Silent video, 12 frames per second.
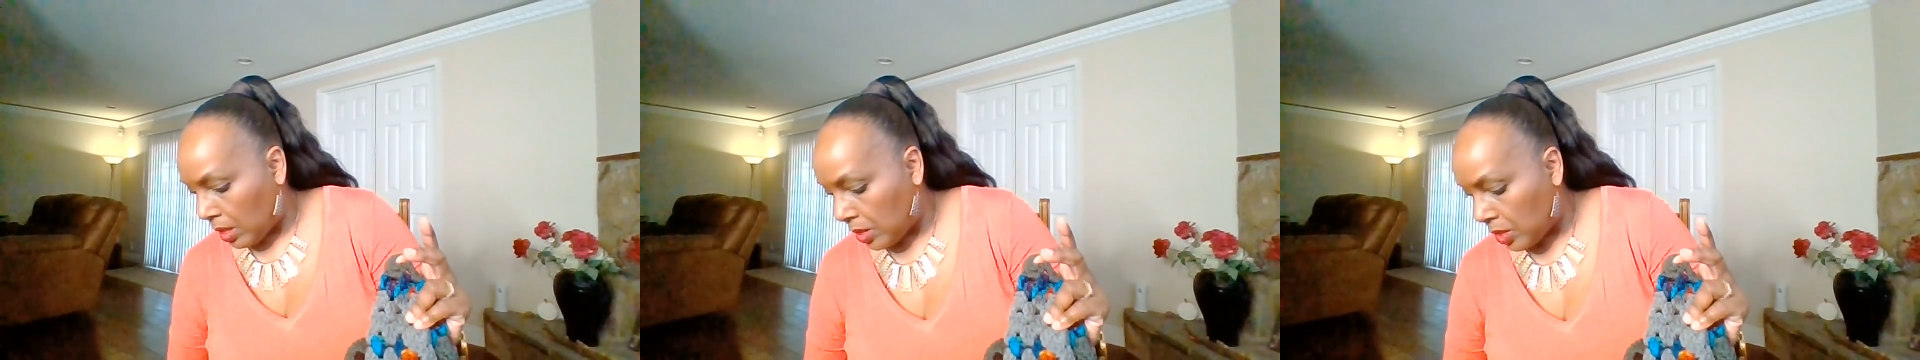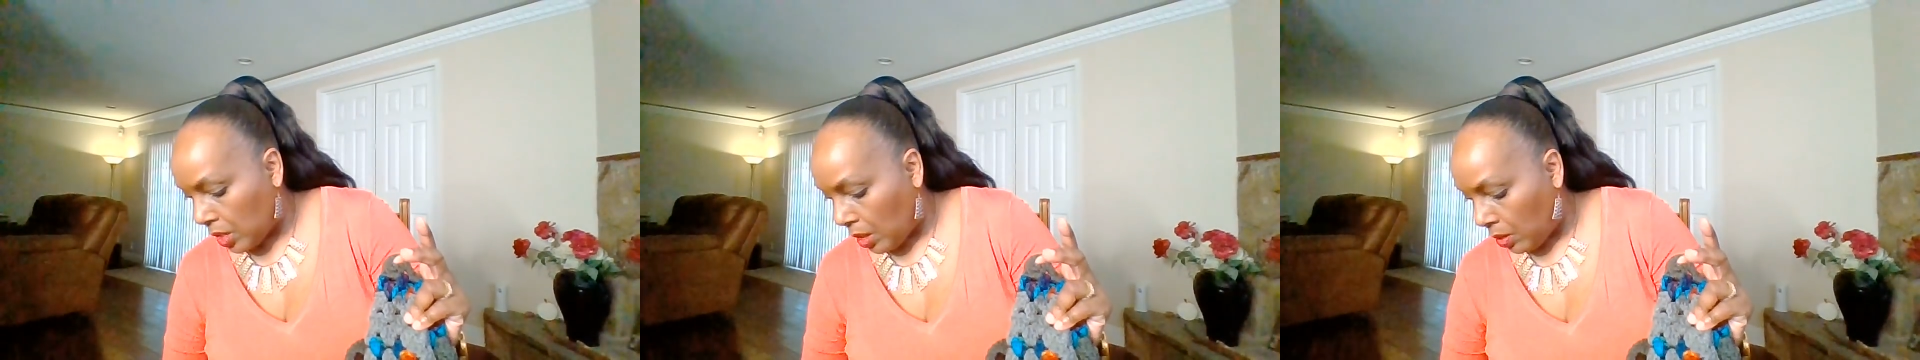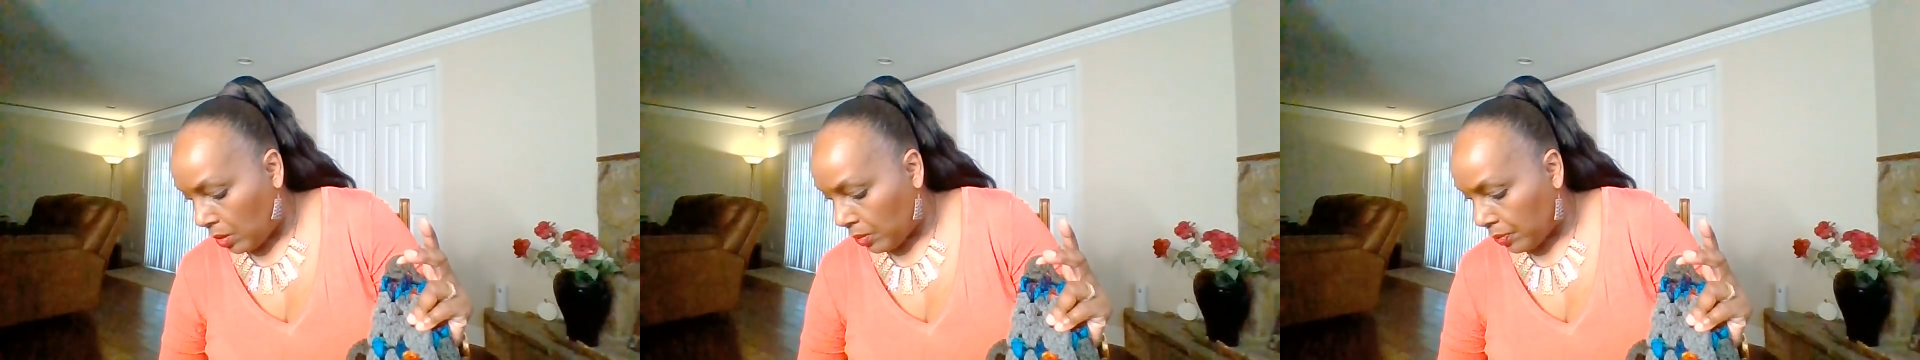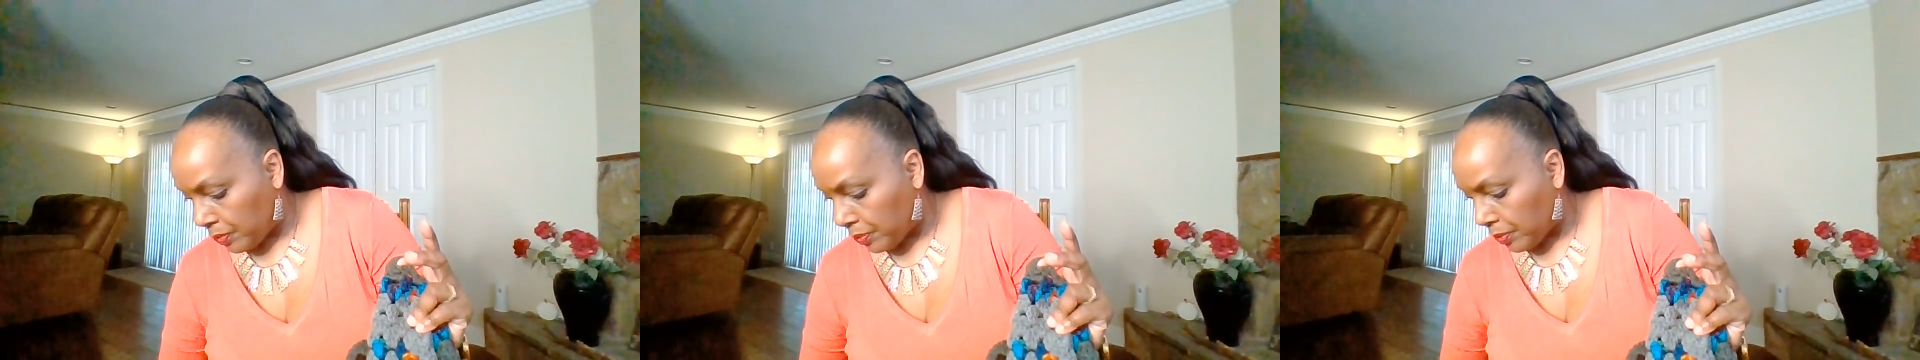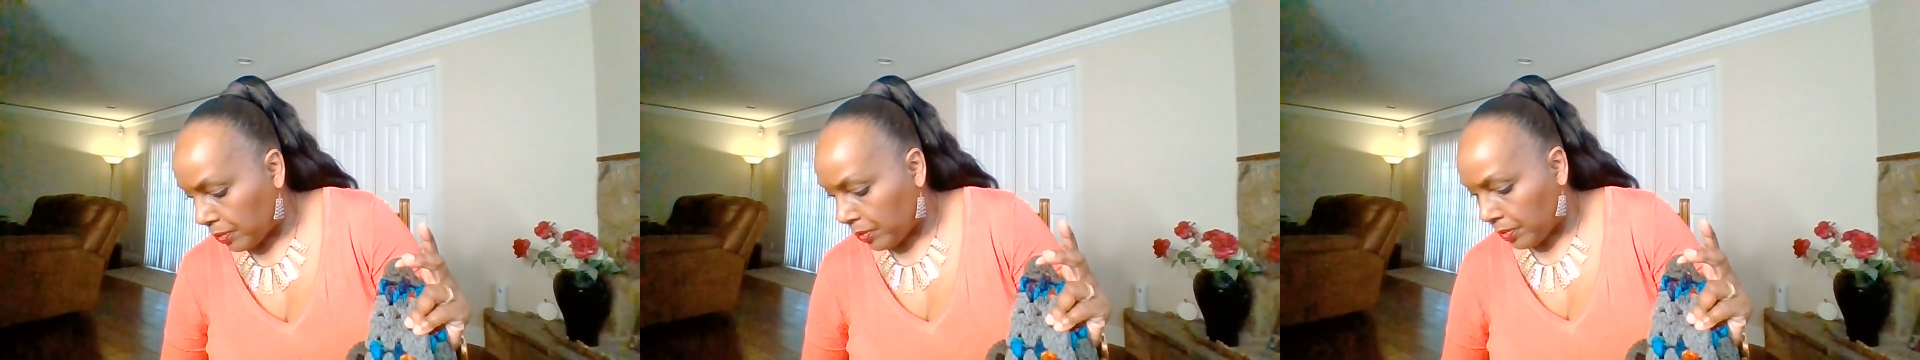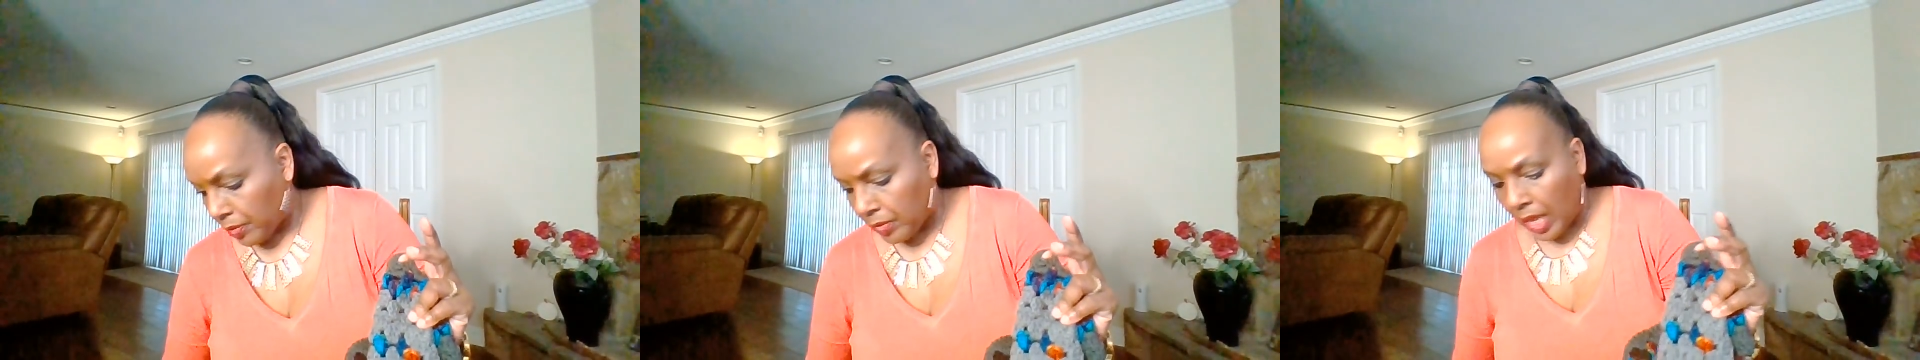So
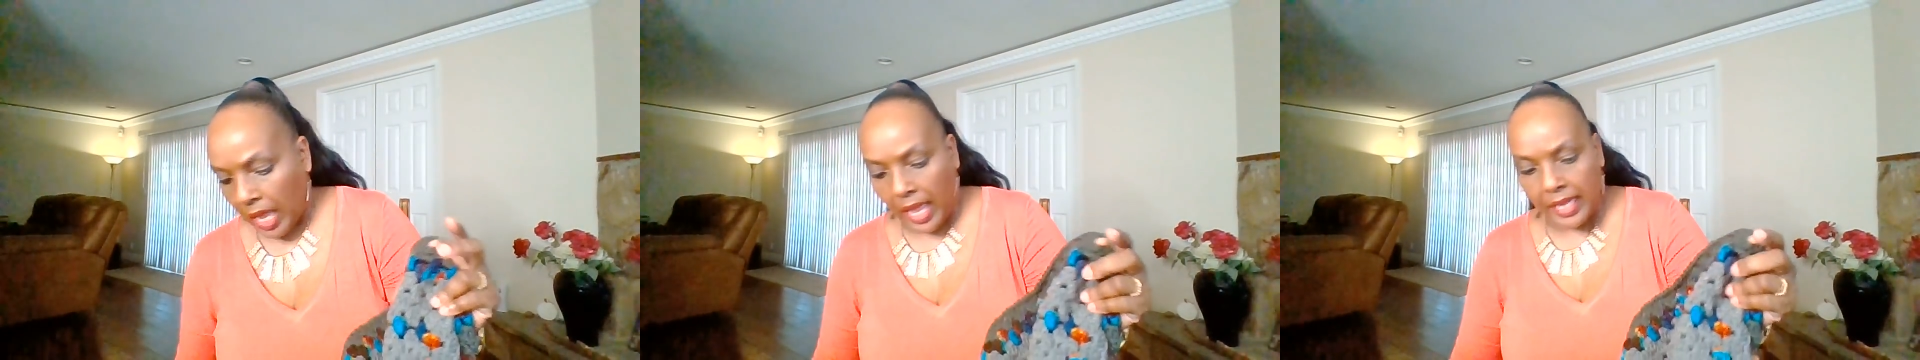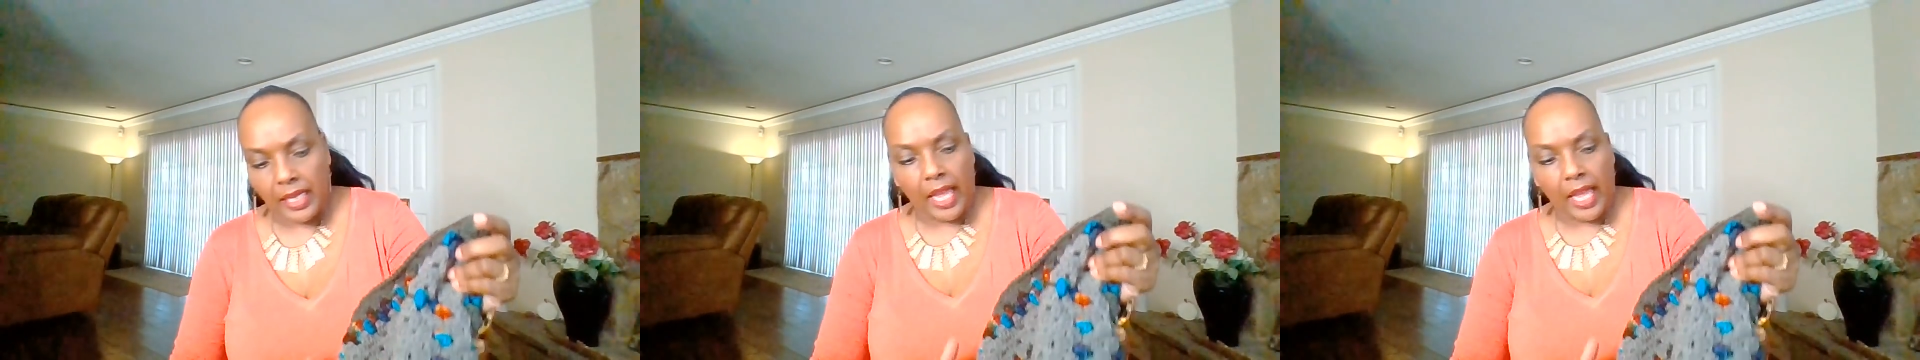I